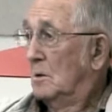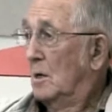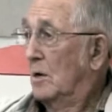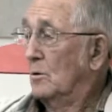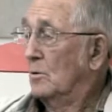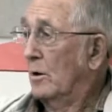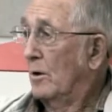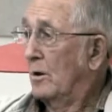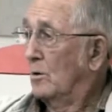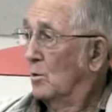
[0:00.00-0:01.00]
I don't know,
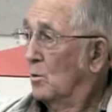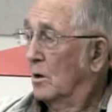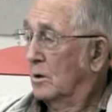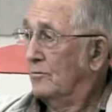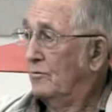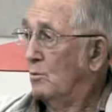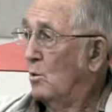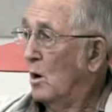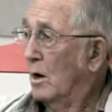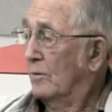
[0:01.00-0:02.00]
I don't know what,
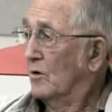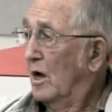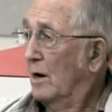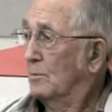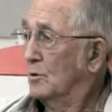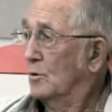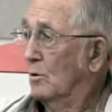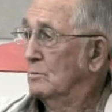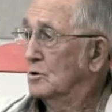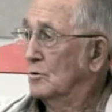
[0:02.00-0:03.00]
ever happened to
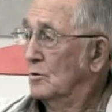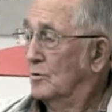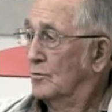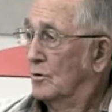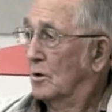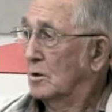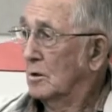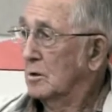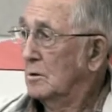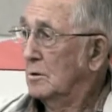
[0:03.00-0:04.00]
him. Mr. Luther
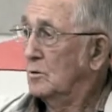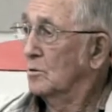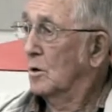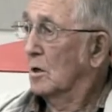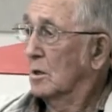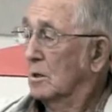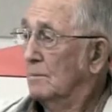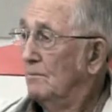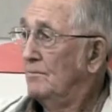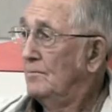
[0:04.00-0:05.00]
died who got it.
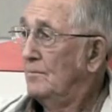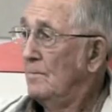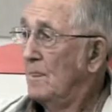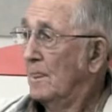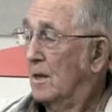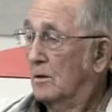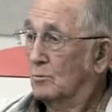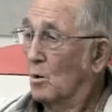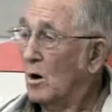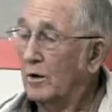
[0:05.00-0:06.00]
And
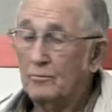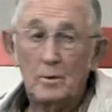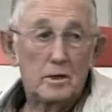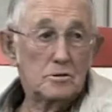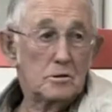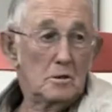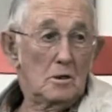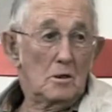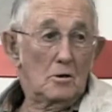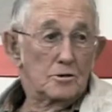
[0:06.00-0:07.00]
his Mr. wife may,
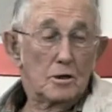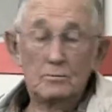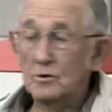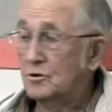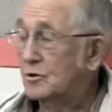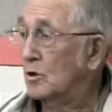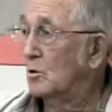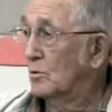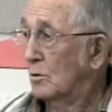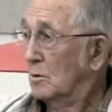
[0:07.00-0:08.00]
or some of his
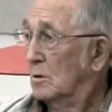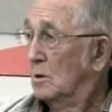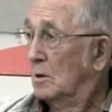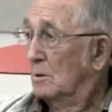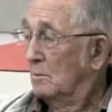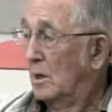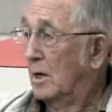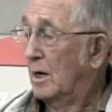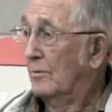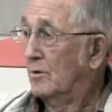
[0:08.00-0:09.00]
children may
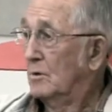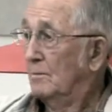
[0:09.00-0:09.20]
have it.